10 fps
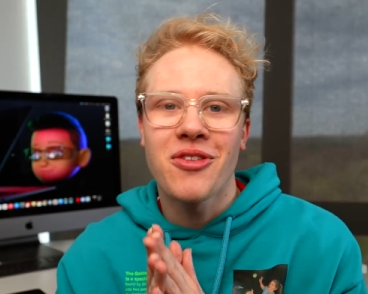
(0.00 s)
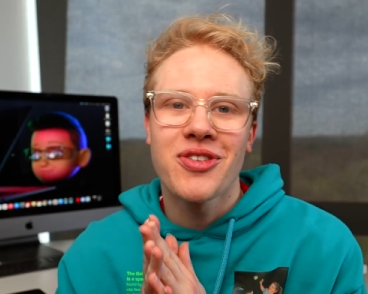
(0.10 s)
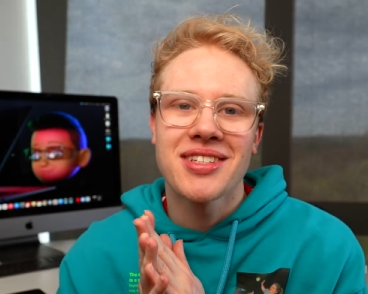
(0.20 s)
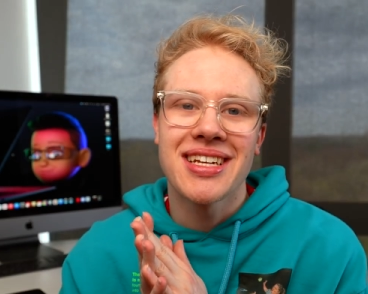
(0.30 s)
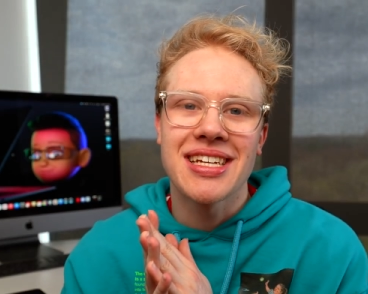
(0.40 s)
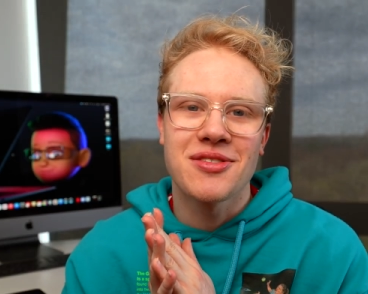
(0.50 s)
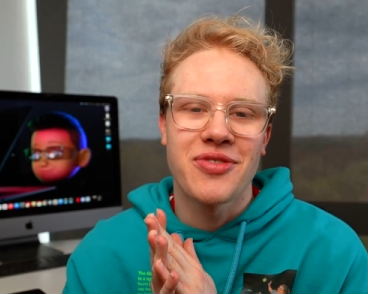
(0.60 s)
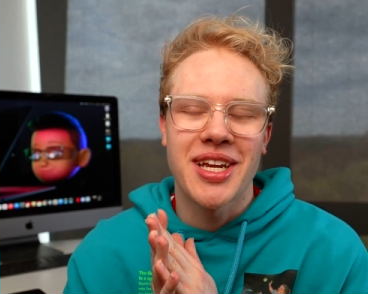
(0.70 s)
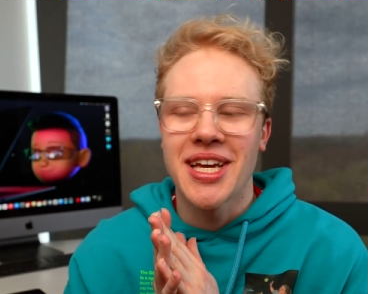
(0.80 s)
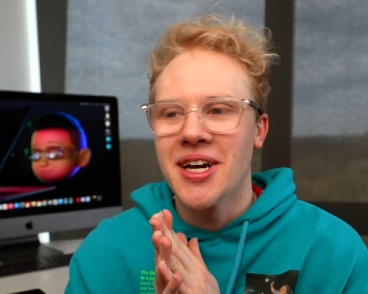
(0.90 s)
Speaker 1: for today's
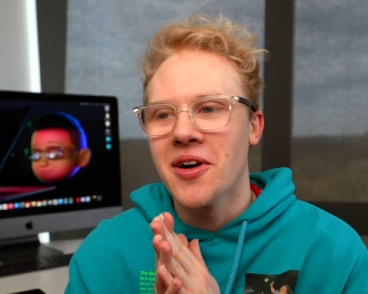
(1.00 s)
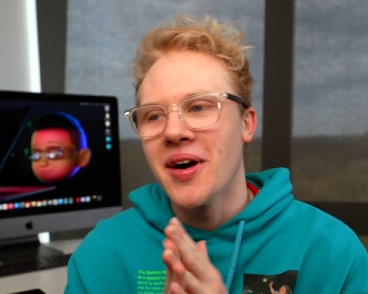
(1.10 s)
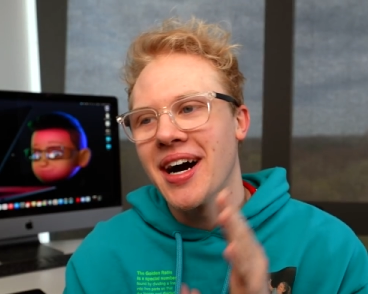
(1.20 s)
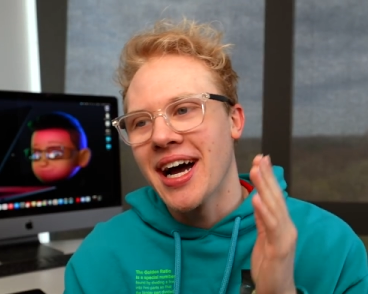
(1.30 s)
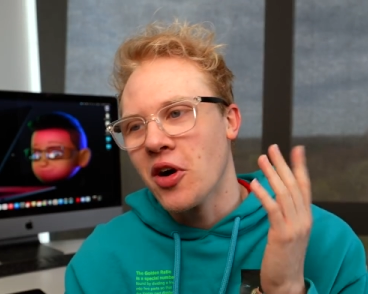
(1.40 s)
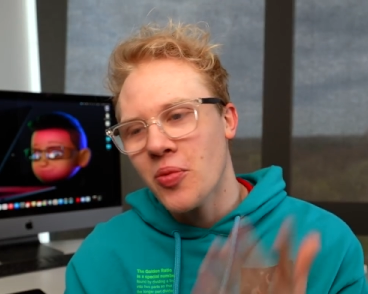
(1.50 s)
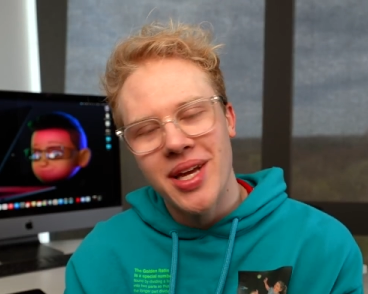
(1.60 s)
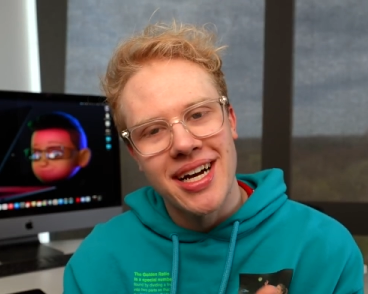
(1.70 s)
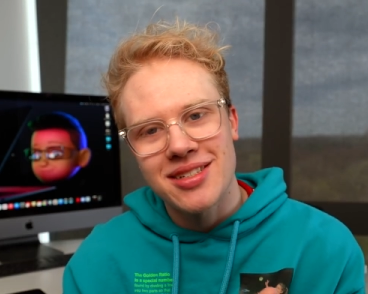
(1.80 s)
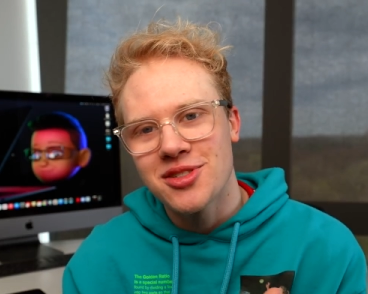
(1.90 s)
video. I hope
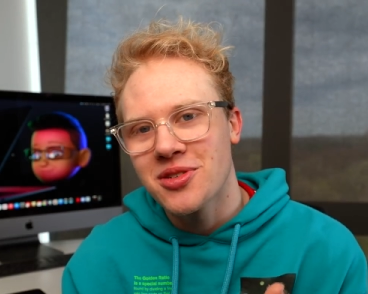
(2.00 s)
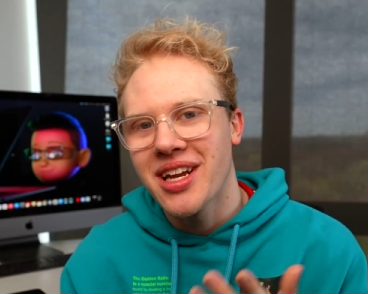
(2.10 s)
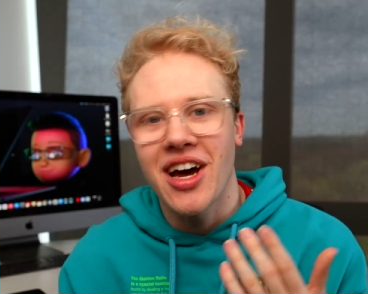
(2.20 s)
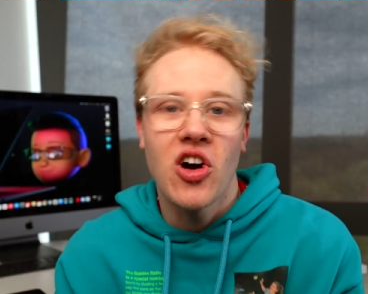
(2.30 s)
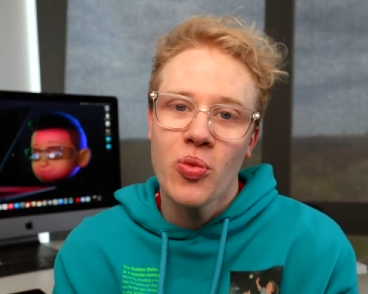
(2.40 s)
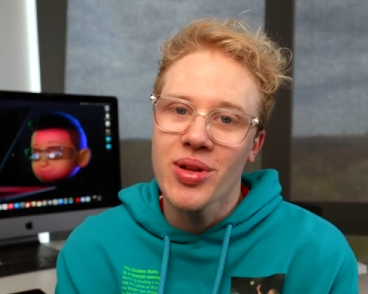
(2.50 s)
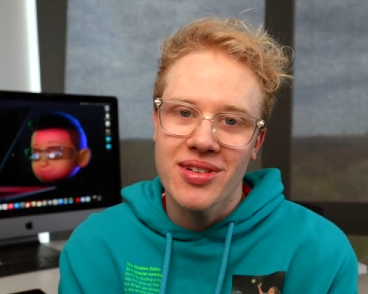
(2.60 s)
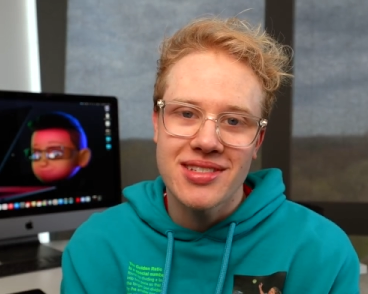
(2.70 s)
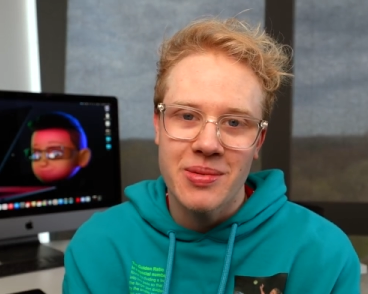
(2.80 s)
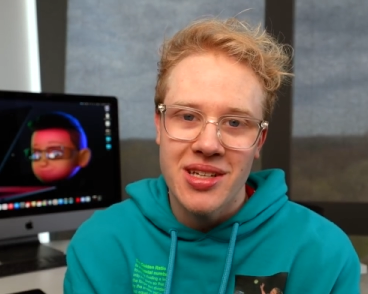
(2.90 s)
you guys enjoyed it. I hope you
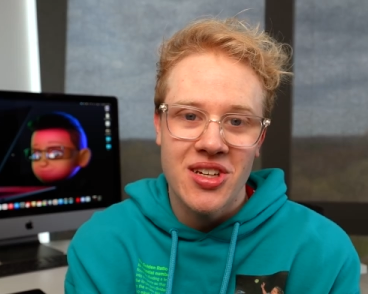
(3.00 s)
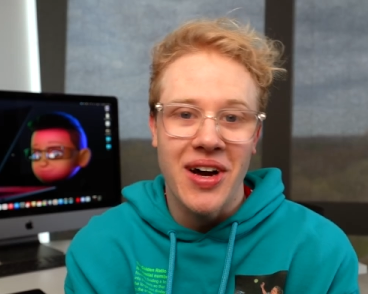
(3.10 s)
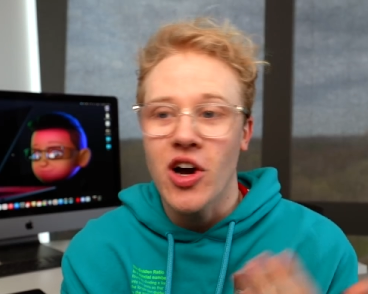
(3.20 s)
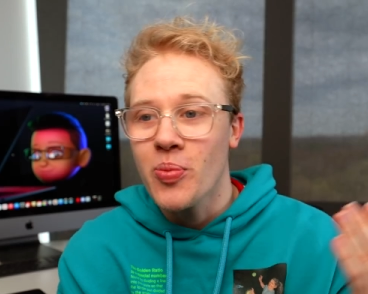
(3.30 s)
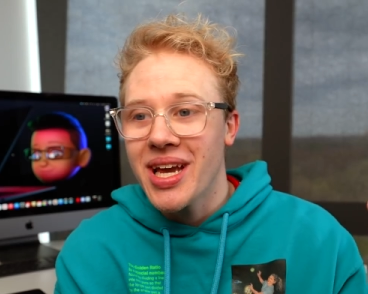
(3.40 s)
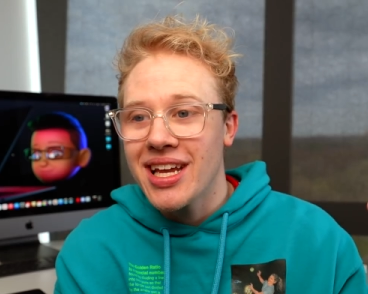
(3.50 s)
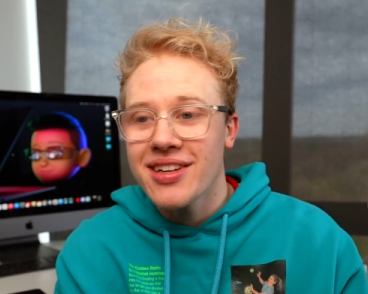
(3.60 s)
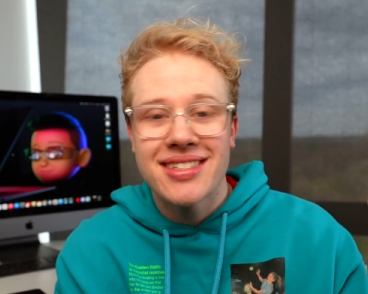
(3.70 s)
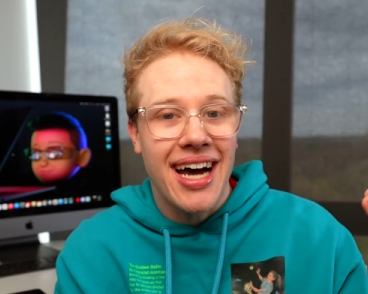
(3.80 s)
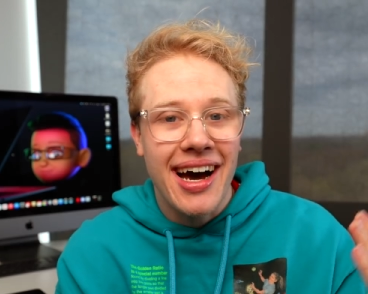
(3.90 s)
learned something new. I hope you had a
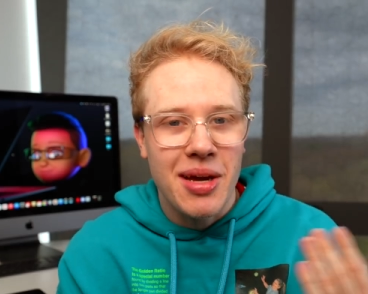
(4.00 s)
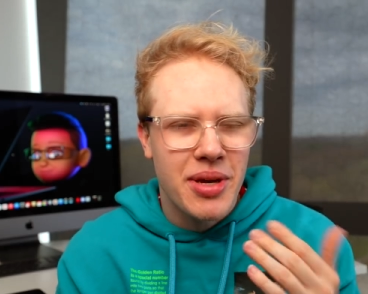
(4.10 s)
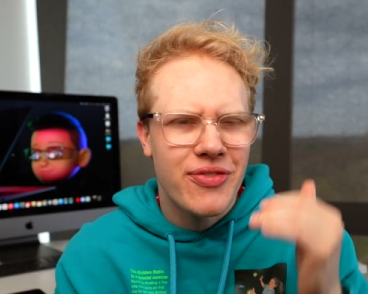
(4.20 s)
good time.